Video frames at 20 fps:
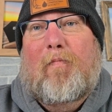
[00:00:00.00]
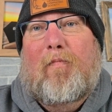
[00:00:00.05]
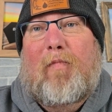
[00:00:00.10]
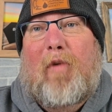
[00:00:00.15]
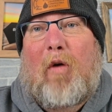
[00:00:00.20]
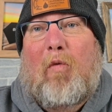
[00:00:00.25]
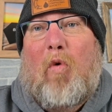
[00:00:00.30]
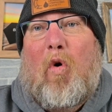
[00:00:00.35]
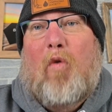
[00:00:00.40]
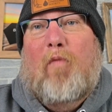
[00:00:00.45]

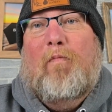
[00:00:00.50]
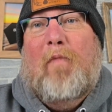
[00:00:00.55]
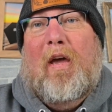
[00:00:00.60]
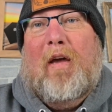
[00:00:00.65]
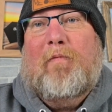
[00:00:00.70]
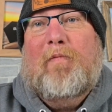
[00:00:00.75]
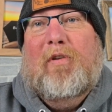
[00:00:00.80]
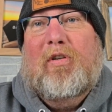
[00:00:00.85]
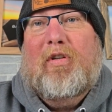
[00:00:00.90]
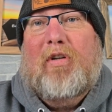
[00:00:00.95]
It won't
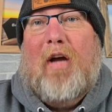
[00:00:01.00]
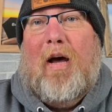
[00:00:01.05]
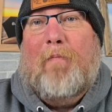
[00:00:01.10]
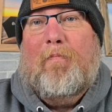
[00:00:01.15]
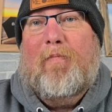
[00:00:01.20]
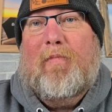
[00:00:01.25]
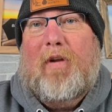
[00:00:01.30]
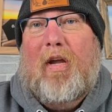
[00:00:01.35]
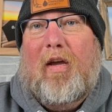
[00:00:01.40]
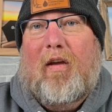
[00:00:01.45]
make me
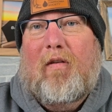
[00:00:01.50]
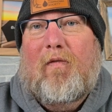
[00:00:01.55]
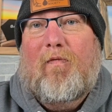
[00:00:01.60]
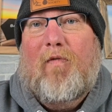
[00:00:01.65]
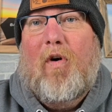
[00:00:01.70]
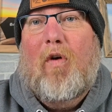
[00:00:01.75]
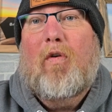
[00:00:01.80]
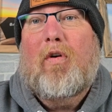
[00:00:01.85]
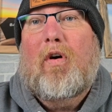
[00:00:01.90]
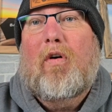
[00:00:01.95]
stop taking
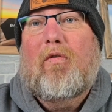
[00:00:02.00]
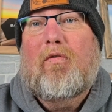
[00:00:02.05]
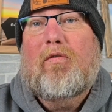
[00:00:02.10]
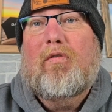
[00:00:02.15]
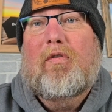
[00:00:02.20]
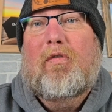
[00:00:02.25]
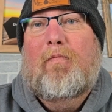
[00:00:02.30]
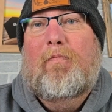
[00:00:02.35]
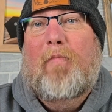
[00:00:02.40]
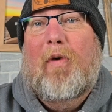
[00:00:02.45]

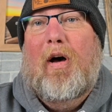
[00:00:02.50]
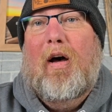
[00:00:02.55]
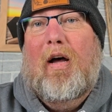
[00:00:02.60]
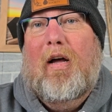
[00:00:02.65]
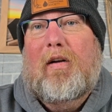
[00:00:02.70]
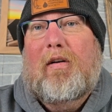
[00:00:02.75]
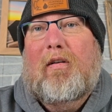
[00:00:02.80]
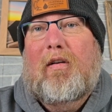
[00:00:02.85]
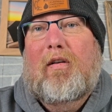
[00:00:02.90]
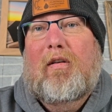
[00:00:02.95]
photos,
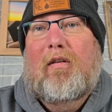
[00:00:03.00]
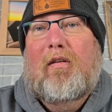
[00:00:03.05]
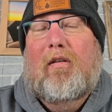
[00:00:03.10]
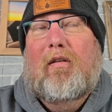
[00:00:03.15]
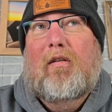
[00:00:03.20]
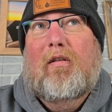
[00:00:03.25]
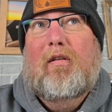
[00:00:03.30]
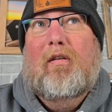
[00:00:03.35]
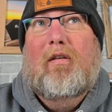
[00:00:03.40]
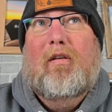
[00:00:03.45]
but,
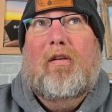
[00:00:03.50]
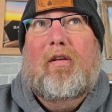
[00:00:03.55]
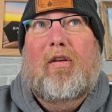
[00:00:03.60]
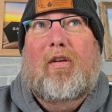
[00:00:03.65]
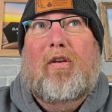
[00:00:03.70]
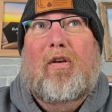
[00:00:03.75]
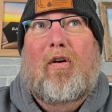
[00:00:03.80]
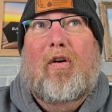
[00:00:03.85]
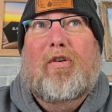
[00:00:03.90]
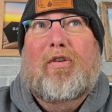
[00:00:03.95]

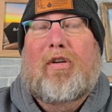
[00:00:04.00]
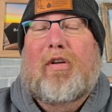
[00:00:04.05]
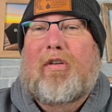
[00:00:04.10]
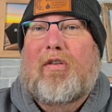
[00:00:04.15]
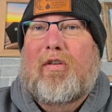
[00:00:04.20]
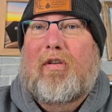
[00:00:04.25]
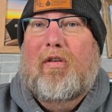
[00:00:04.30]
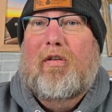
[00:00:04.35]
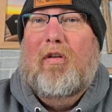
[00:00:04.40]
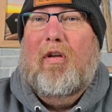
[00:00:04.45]
you know, it
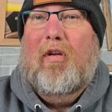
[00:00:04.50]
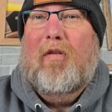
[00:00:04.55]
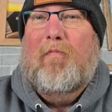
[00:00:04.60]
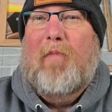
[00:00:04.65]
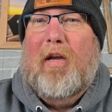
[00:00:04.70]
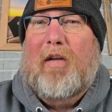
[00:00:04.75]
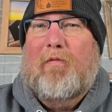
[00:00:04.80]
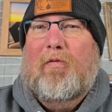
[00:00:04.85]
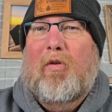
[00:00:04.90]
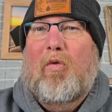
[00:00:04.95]

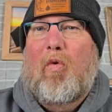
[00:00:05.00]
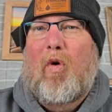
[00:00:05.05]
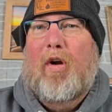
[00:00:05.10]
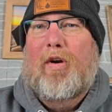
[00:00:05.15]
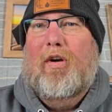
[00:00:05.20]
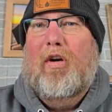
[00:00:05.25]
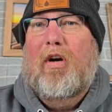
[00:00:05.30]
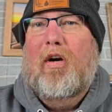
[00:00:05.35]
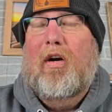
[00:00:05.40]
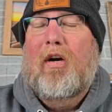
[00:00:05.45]
makes me
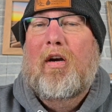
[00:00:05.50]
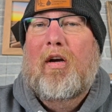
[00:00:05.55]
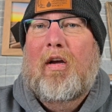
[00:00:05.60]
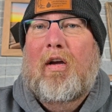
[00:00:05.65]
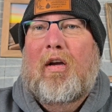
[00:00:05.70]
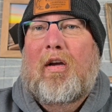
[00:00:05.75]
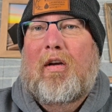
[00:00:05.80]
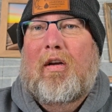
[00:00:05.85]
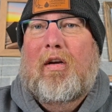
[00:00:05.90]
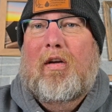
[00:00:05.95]
wonder
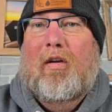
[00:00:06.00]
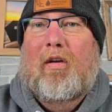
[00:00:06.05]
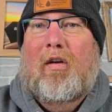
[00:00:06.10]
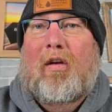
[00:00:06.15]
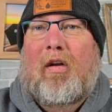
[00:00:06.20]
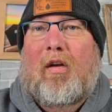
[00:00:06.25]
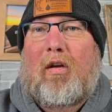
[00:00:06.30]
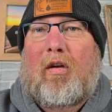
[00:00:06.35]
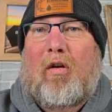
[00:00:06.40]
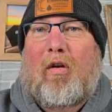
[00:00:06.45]

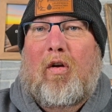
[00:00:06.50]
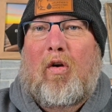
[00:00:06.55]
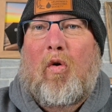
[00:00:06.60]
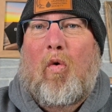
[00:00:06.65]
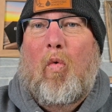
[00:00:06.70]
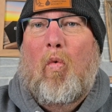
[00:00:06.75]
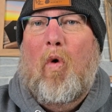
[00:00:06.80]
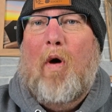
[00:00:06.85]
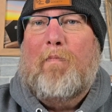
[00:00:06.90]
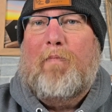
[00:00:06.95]

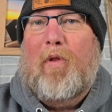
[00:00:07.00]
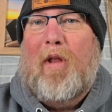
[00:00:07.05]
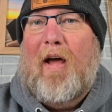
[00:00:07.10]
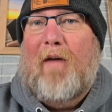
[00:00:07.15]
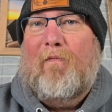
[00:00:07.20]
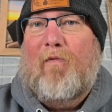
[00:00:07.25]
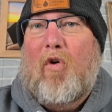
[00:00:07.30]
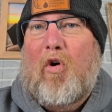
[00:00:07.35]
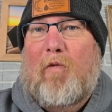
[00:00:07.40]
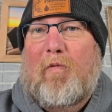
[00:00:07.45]
what
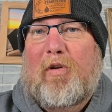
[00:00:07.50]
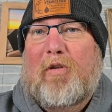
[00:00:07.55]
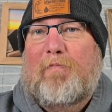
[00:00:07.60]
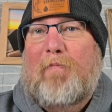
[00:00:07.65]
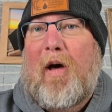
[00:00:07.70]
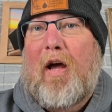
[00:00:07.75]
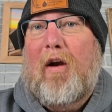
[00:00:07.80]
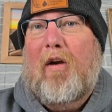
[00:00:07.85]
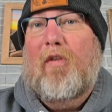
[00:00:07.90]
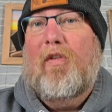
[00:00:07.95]
platform is
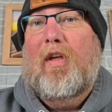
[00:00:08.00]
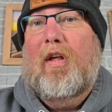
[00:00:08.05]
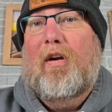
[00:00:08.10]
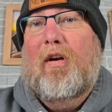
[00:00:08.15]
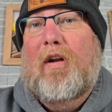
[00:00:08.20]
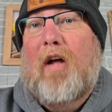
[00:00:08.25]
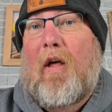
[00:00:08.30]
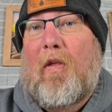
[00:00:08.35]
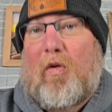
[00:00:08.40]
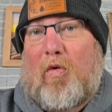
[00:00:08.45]
better than
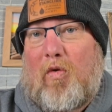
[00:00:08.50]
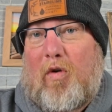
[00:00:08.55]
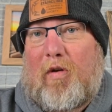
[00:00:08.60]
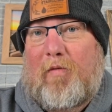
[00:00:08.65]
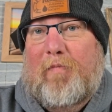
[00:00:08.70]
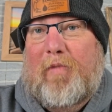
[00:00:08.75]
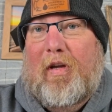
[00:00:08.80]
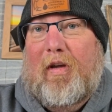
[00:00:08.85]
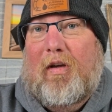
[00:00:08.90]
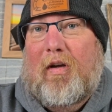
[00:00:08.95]
another
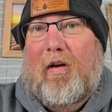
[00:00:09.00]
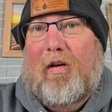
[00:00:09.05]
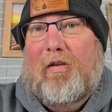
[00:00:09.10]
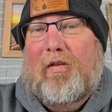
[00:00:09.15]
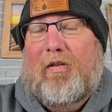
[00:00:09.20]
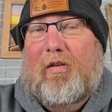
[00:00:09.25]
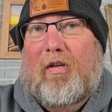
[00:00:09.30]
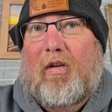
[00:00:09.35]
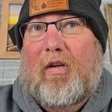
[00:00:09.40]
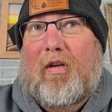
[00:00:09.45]
one,
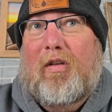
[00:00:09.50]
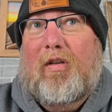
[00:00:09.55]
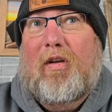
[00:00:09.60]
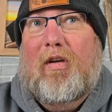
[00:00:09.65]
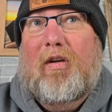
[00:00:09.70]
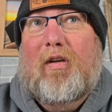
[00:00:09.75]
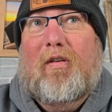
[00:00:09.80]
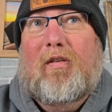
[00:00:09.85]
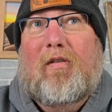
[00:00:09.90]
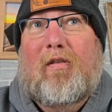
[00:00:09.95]
because
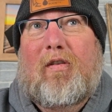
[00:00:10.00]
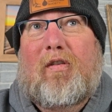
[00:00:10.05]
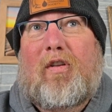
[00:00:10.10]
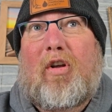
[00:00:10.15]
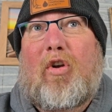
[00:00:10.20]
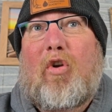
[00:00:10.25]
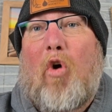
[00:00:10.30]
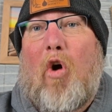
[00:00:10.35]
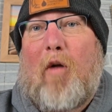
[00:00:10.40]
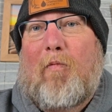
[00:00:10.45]
the
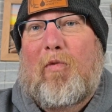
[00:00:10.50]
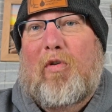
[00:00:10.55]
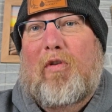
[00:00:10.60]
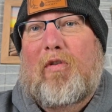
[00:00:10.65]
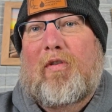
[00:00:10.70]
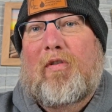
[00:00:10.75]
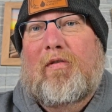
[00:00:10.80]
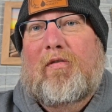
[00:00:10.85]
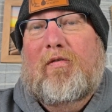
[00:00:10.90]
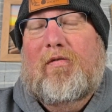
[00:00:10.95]

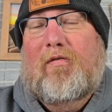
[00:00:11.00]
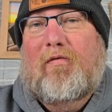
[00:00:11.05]
normal